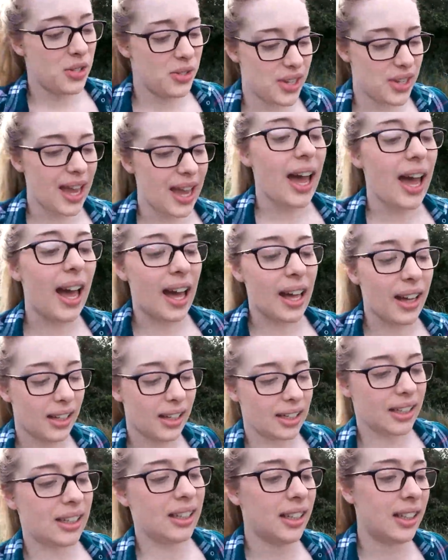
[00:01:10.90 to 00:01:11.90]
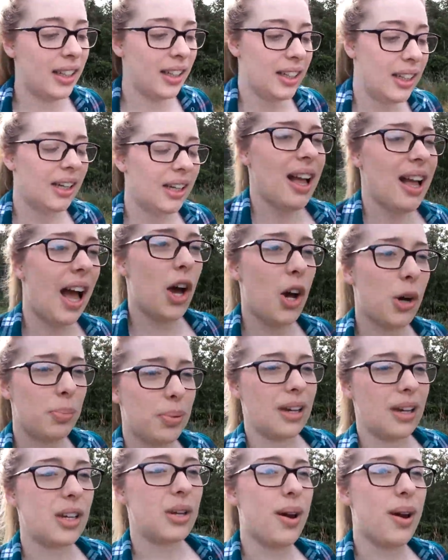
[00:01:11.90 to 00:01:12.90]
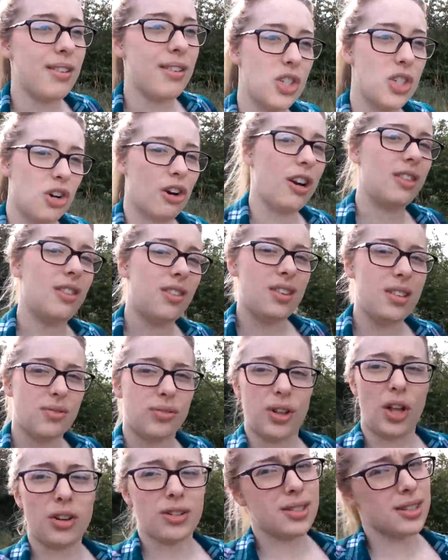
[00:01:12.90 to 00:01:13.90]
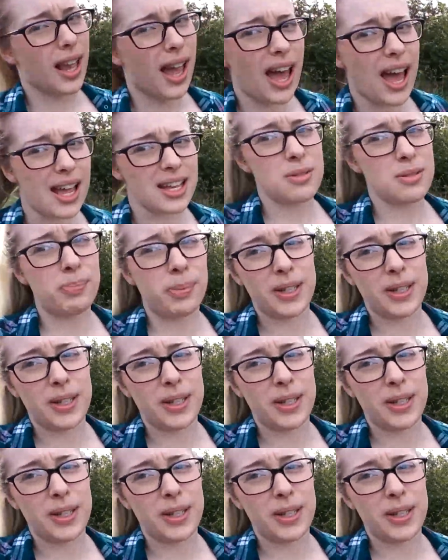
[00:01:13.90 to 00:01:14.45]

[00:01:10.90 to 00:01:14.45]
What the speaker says: So yeah, I hope that you are enjoying these vlogs, guys.